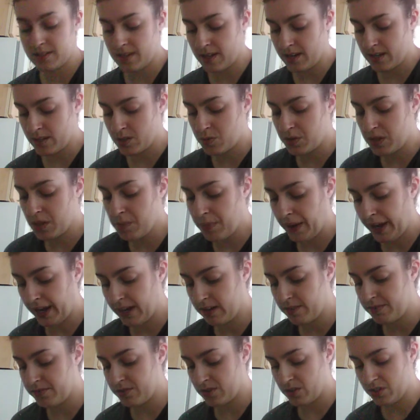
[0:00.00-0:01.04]
and it's really
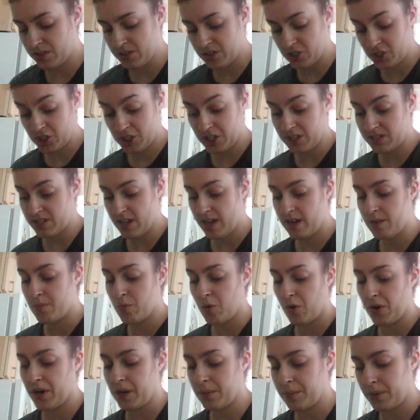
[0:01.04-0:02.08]
painful, and she's not a
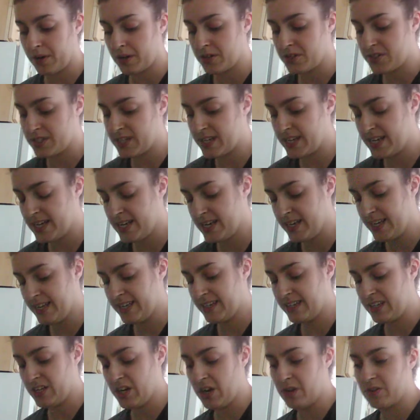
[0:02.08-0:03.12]
morning person, and,
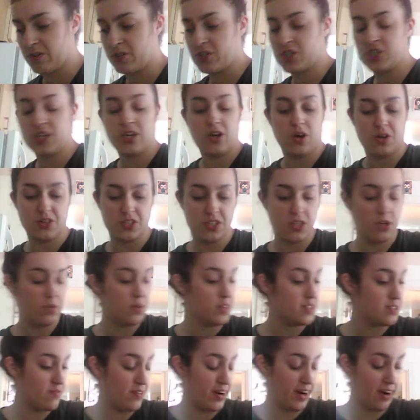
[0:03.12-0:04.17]
you know, she also
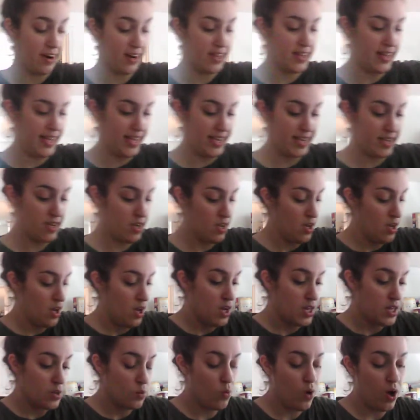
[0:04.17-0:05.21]
is very, like,
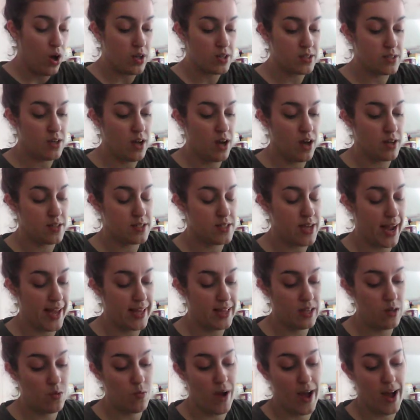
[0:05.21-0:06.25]

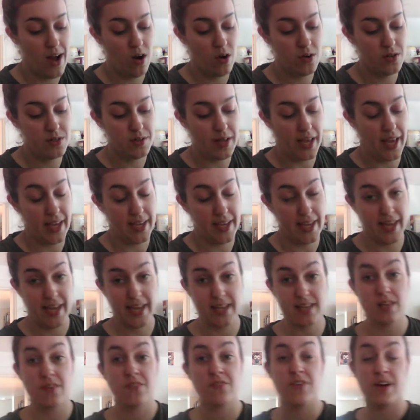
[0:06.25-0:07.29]
tightly wound, aka
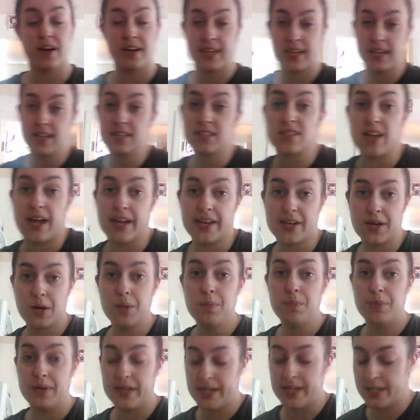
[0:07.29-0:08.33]
fucking psycho
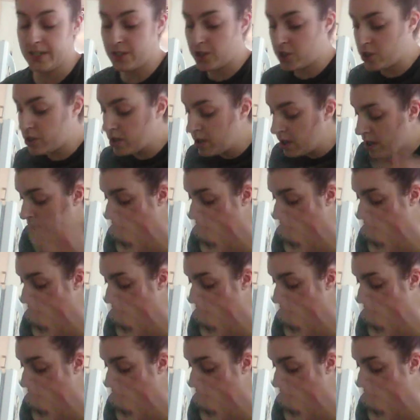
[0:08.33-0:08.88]
bitch.